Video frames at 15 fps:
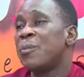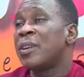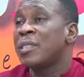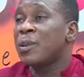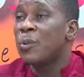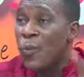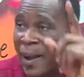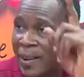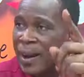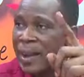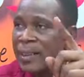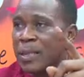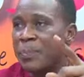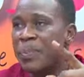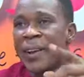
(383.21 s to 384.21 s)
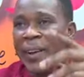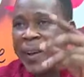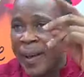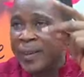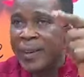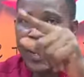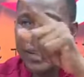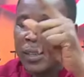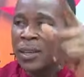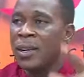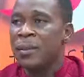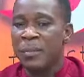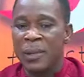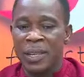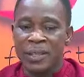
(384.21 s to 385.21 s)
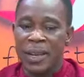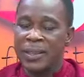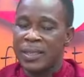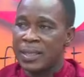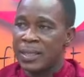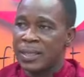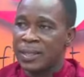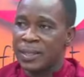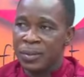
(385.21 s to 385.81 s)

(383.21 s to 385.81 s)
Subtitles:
Was it one night a pedicard deck and insanity?